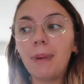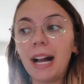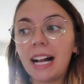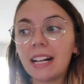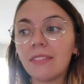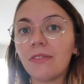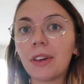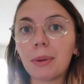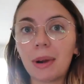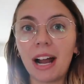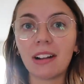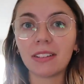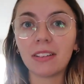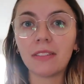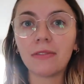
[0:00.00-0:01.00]
but they were
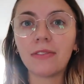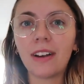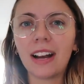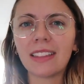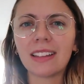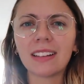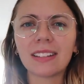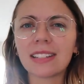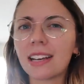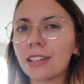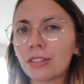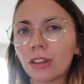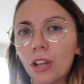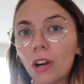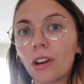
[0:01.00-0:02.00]
out of, I think, a
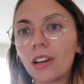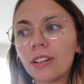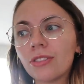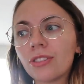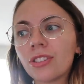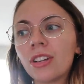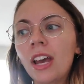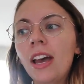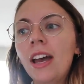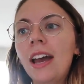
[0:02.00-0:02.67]
size large.